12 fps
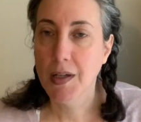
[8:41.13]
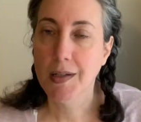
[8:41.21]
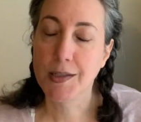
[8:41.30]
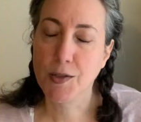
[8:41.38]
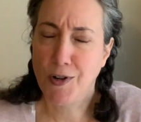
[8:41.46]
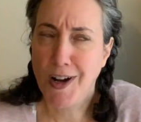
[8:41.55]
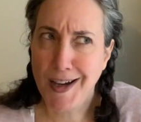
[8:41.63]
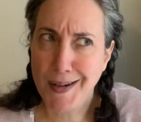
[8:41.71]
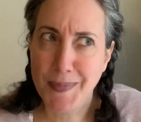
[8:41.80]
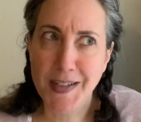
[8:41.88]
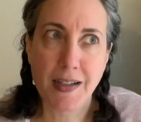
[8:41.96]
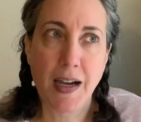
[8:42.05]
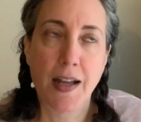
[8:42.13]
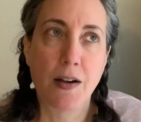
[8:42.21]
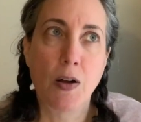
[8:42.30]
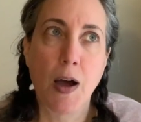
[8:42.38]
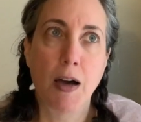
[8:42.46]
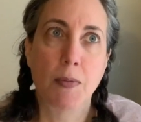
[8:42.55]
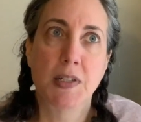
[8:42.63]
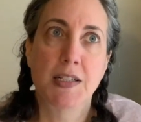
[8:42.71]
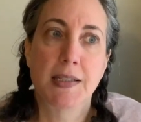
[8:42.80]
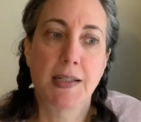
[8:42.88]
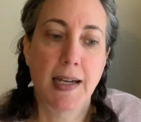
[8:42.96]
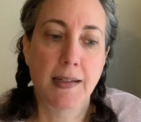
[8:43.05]
It's cropped. I don't know how I'm gonna
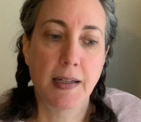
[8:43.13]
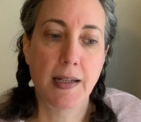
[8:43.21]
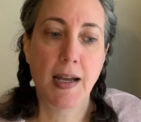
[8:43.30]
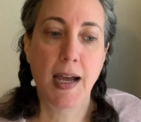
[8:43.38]
style it.